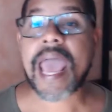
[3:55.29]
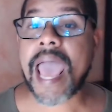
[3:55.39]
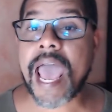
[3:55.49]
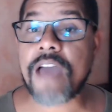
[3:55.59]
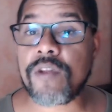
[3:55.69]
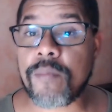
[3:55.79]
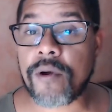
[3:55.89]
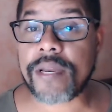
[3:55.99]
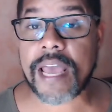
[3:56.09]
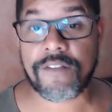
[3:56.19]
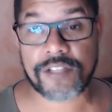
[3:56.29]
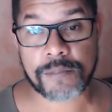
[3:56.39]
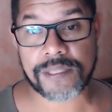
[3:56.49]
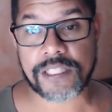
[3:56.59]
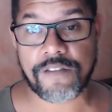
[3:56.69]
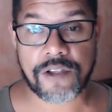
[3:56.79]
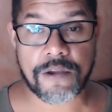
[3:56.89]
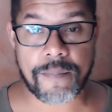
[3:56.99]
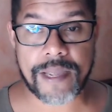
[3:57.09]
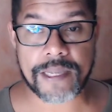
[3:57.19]
Everybody have a specific
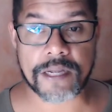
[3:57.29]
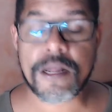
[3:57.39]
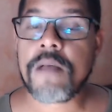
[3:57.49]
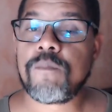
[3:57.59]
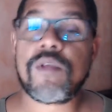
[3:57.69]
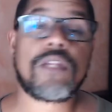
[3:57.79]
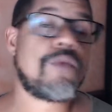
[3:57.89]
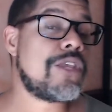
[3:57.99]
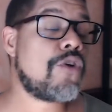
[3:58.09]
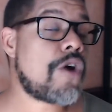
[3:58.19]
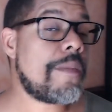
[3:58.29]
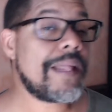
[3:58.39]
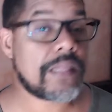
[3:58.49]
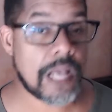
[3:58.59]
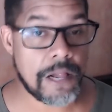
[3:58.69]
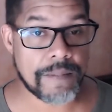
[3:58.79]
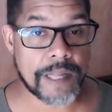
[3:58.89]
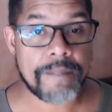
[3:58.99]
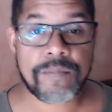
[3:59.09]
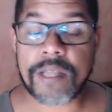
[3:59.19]
opinion. But when you come and tell me
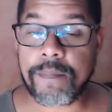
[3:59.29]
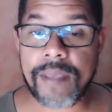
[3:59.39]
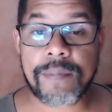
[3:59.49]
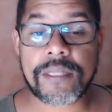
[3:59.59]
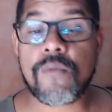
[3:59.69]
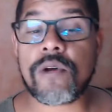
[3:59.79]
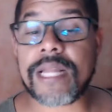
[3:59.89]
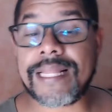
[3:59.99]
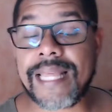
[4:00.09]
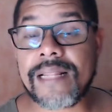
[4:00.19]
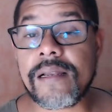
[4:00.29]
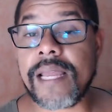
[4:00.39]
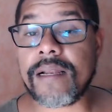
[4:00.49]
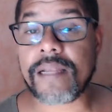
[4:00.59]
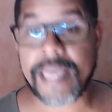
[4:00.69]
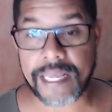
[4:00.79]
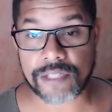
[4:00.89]
the people they want to diddle little kids,